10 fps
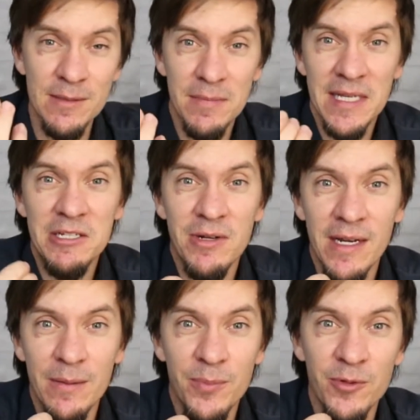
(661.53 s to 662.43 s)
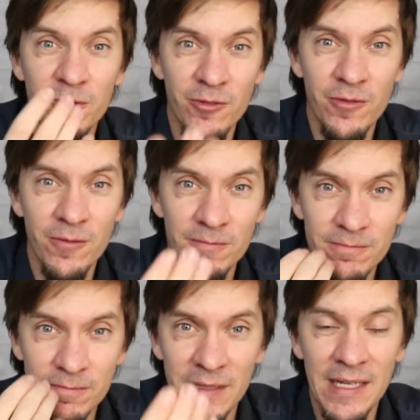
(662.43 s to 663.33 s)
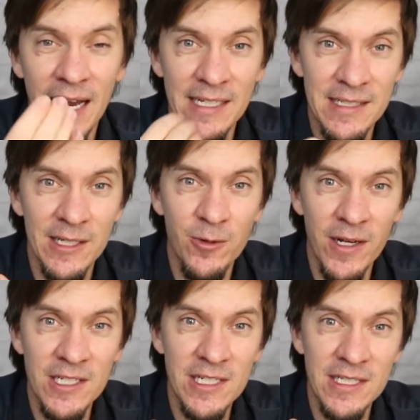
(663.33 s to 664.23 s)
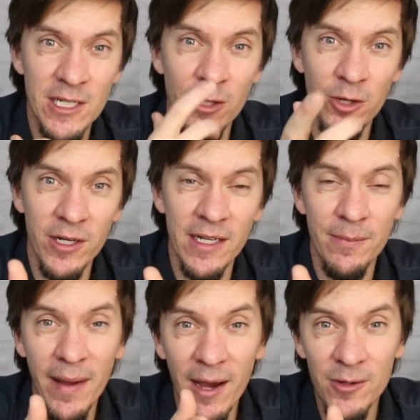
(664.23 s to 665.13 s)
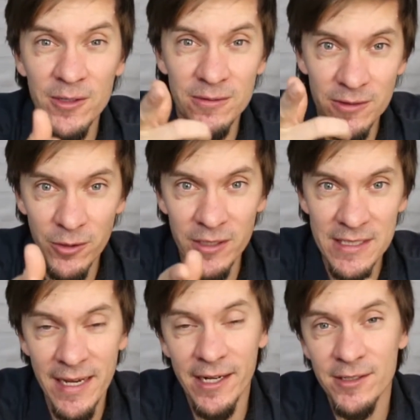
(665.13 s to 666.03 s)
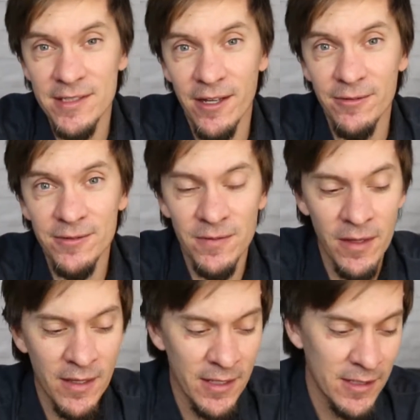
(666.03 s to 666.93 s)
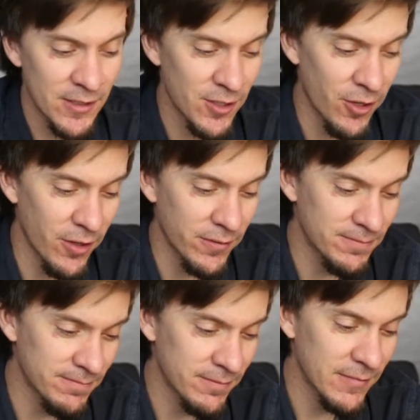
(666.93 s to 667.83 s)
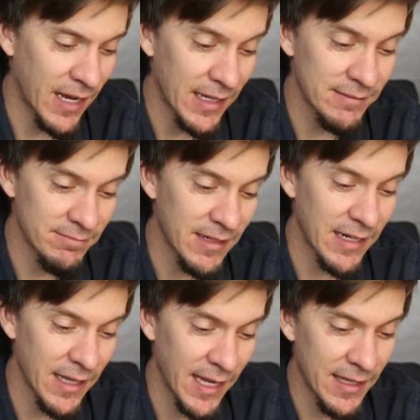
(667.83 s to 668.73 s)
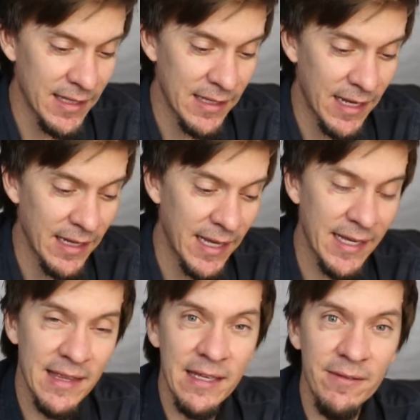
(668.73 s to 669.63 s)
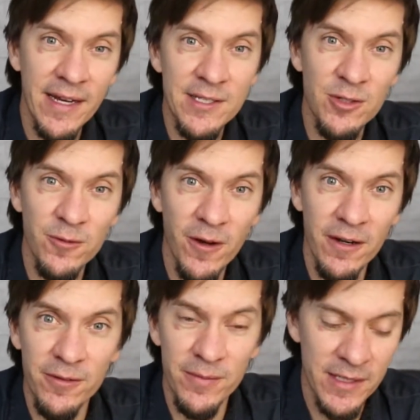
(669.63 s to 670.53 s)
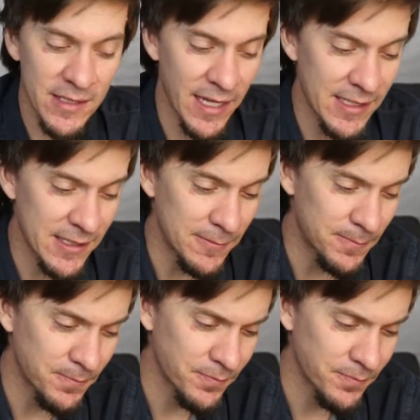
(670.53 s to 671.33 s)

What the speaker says: is me trying to improve, me asking questions and learning about your desired self. So I like the advice so far from this lesson.